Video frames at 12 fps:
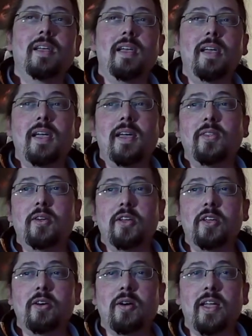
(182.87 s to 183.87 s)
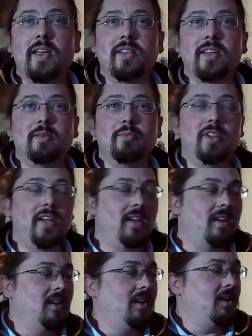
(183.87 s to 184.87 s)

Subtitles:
And there you go, Alien playing.